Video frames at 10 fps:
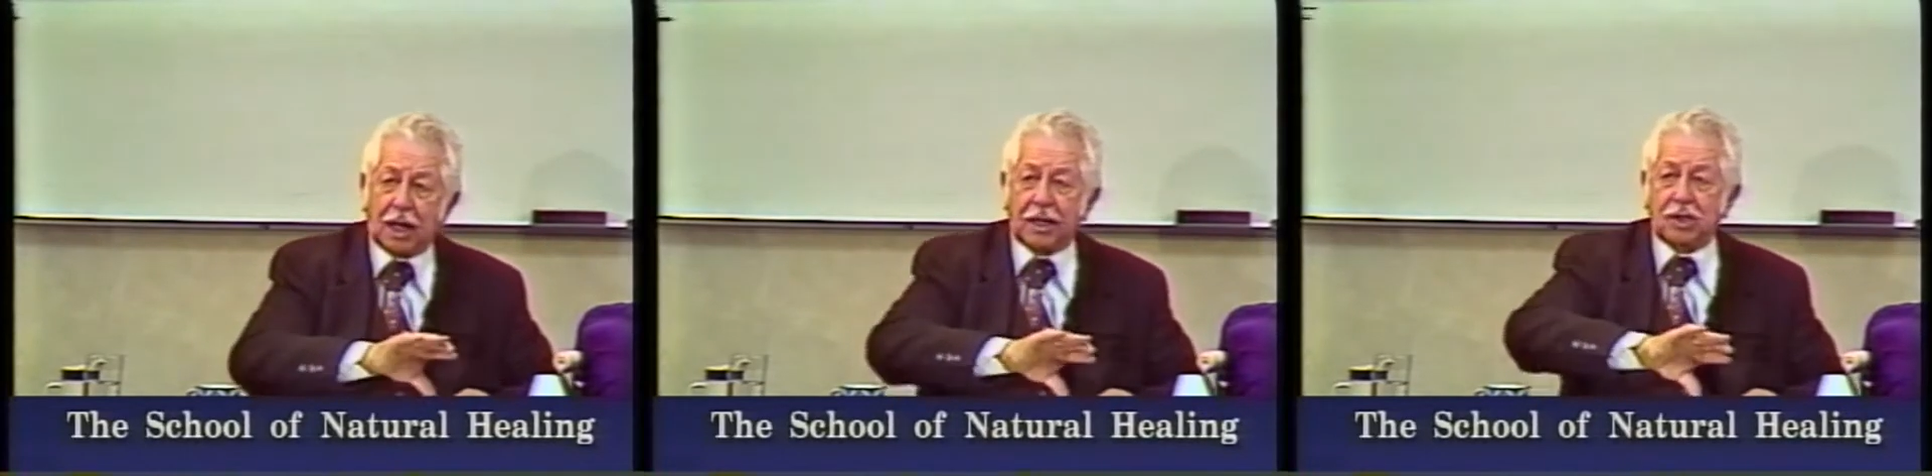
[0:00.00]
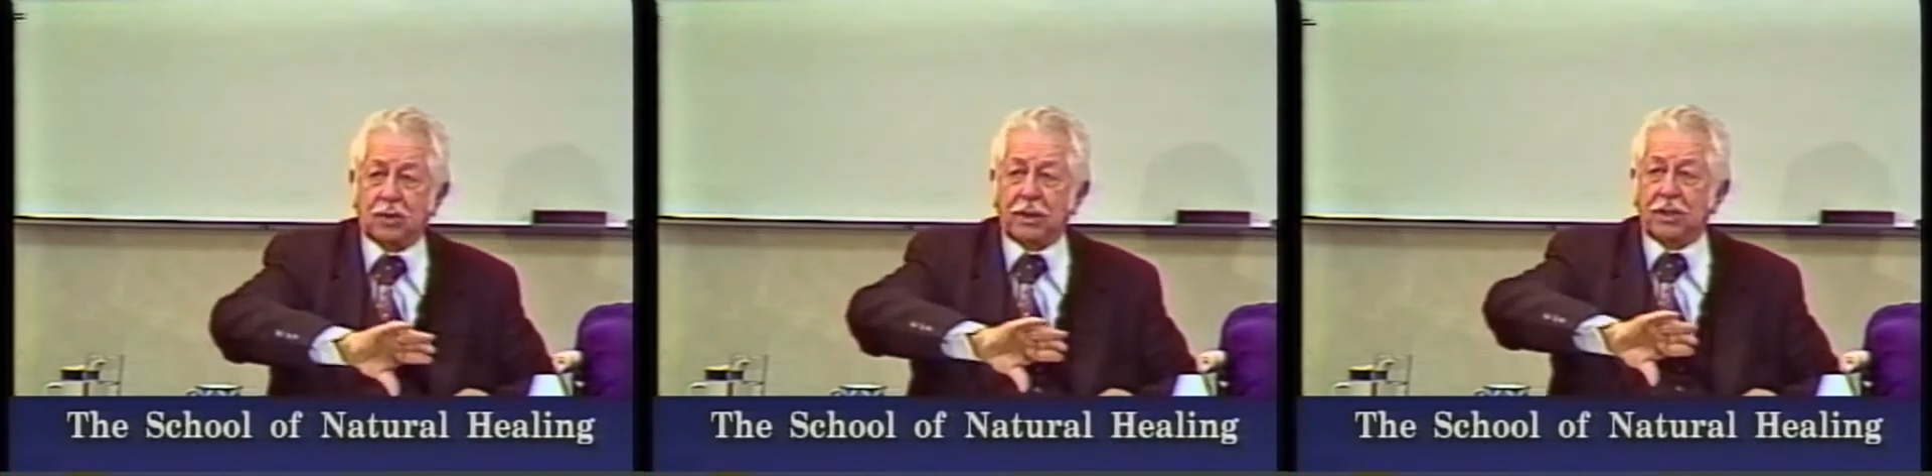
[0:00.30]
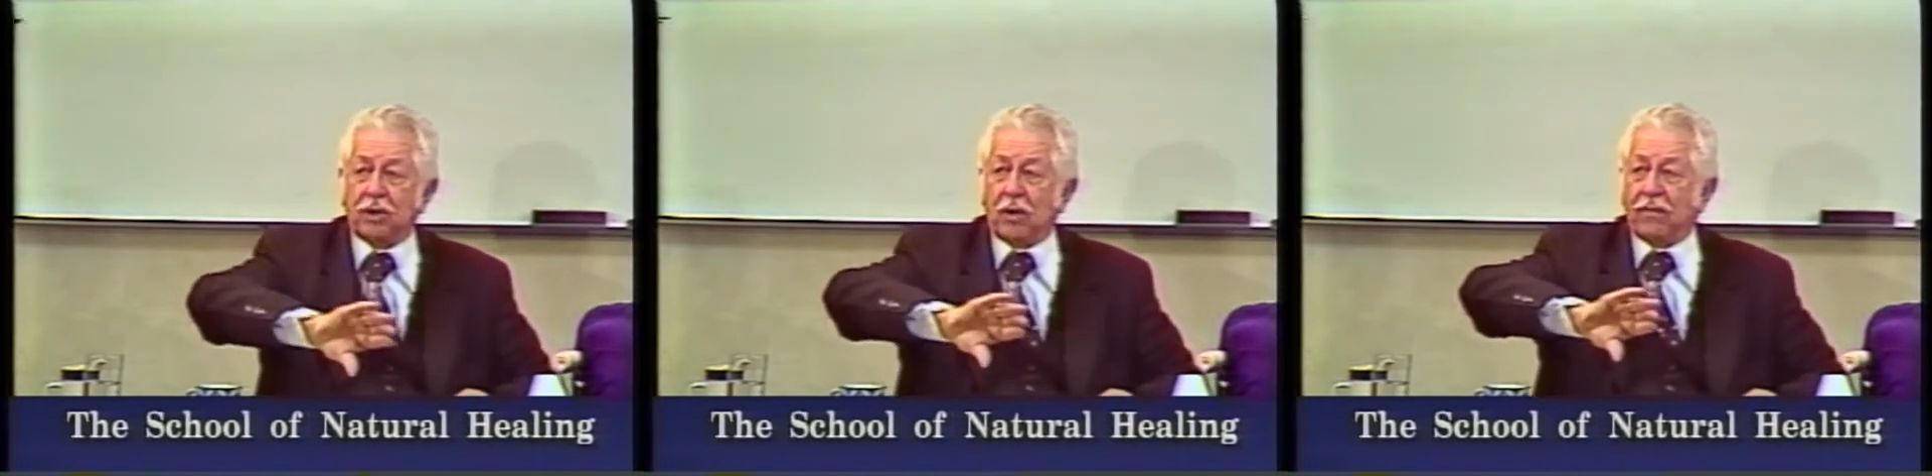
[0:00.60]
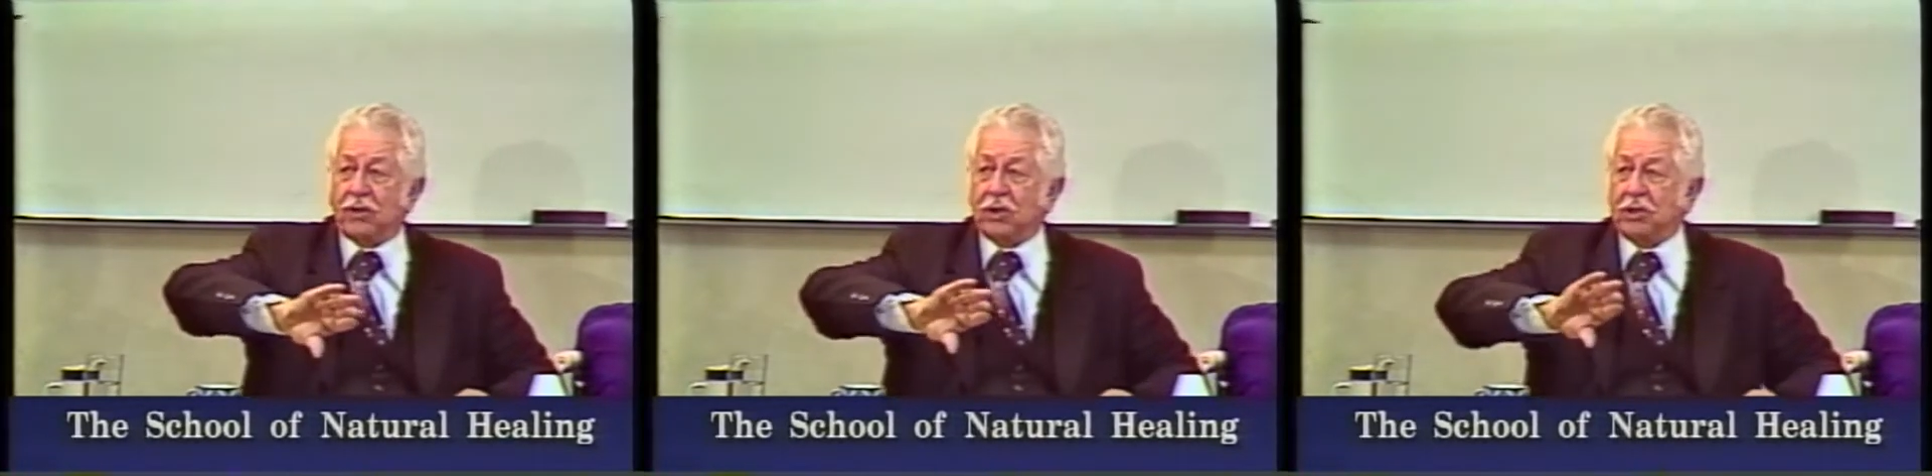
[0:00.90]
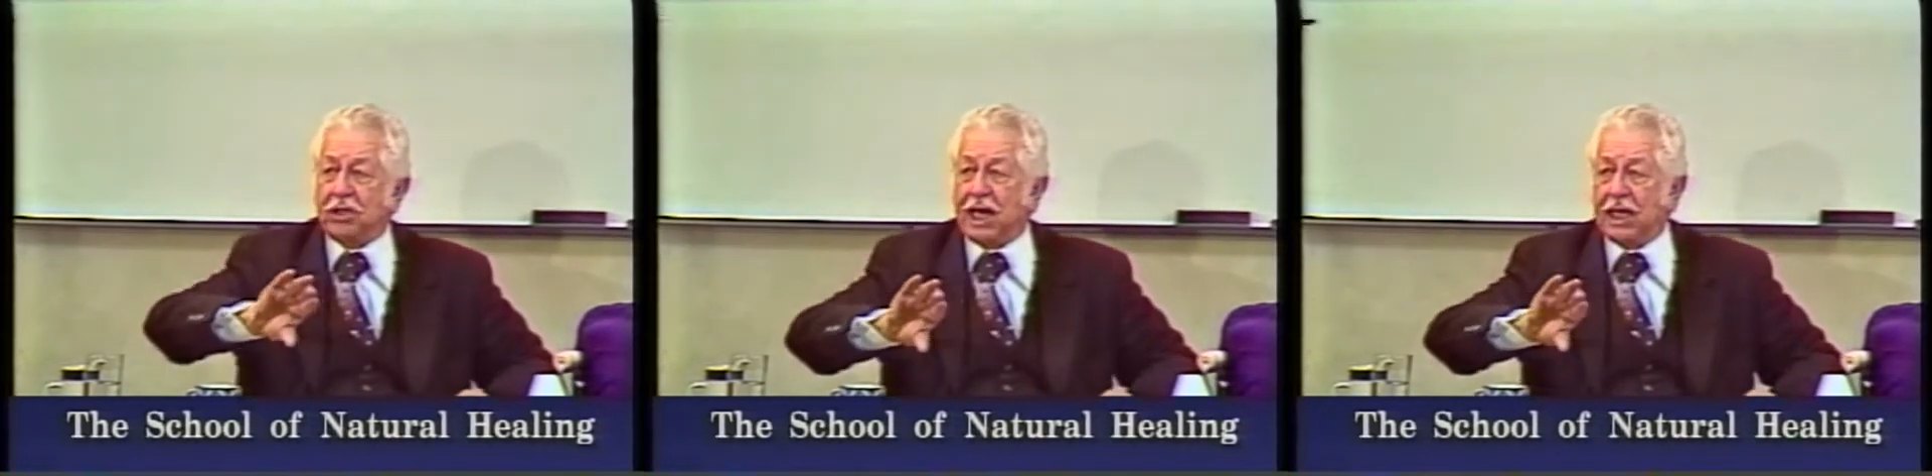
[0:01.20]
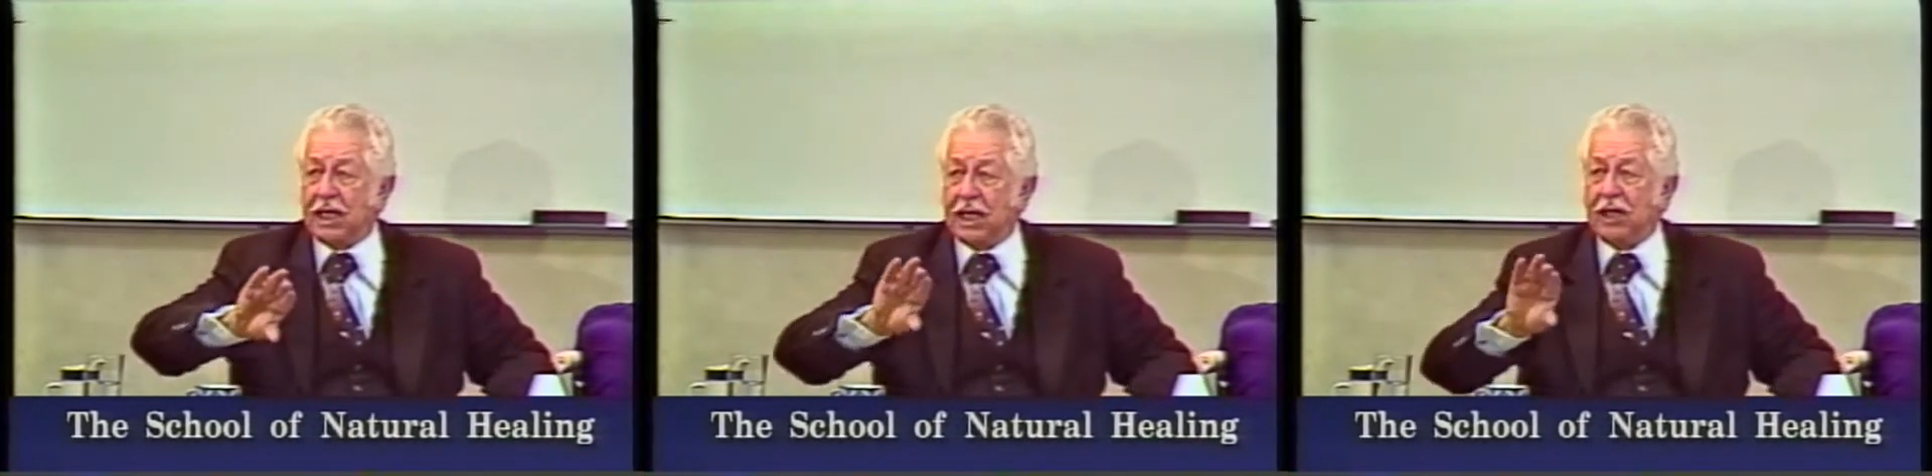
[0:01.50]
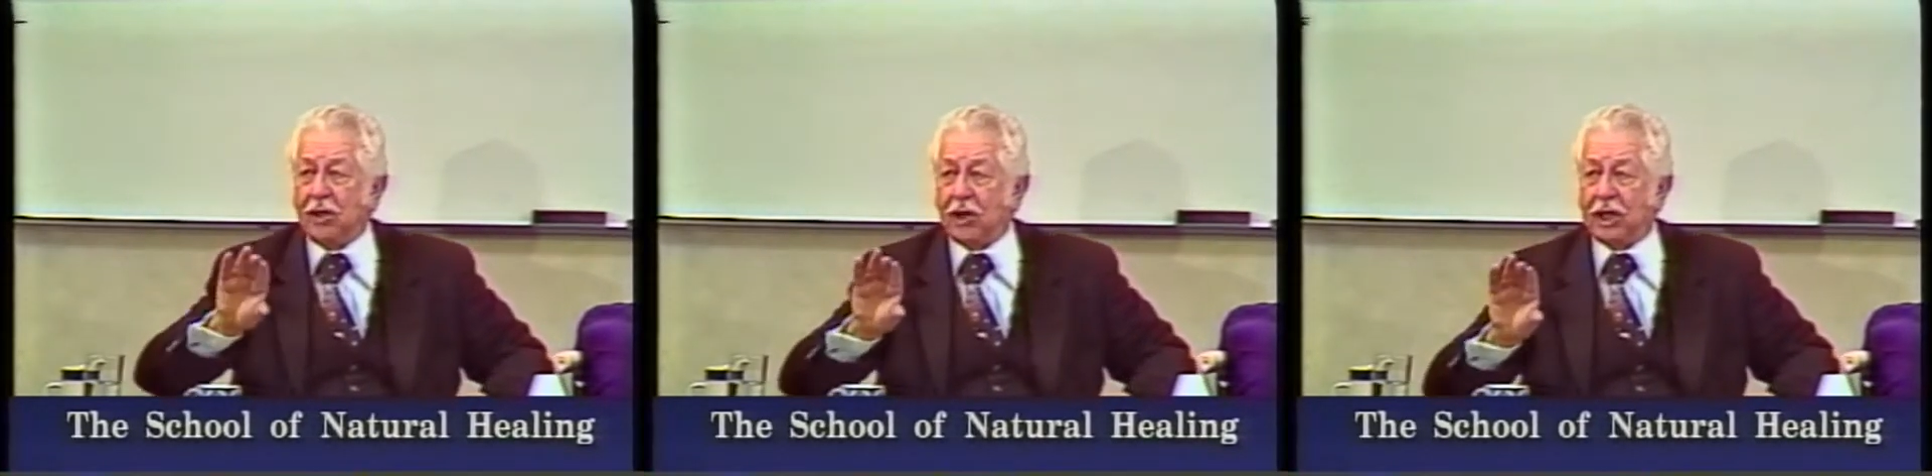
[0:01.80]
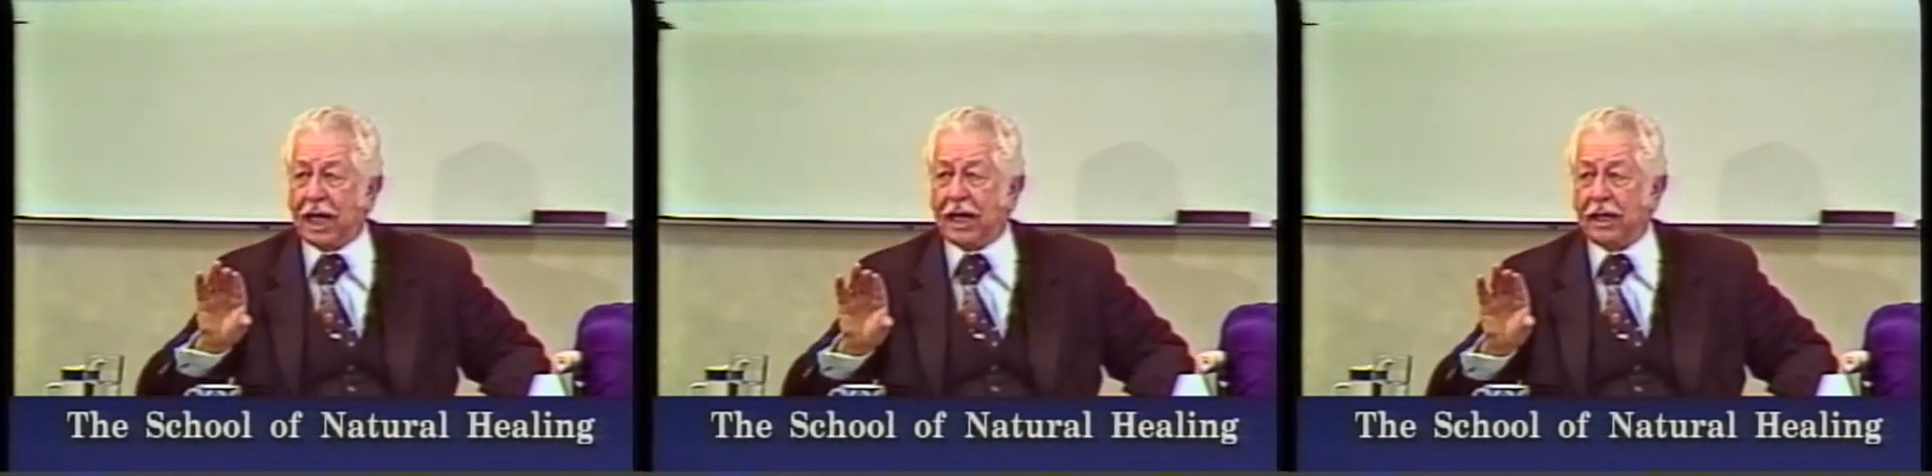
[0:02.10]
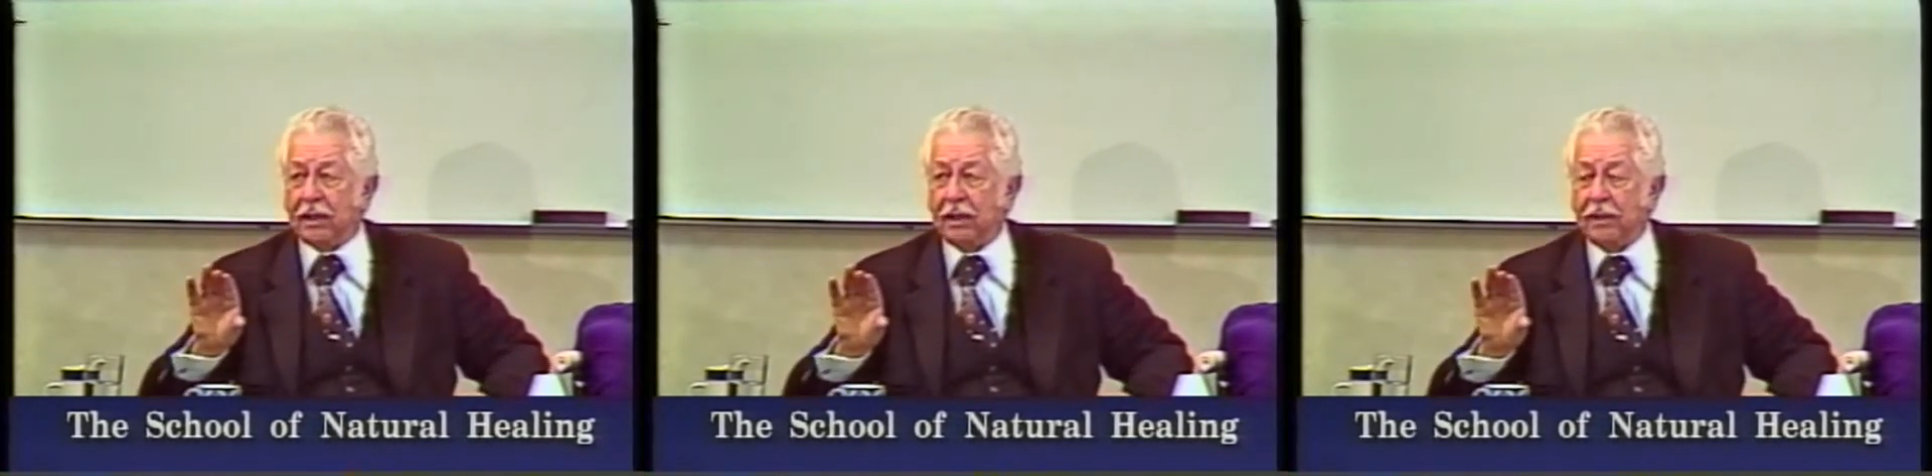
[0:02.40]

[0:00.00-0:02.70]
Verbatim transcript: and switched over to dead, inorganic,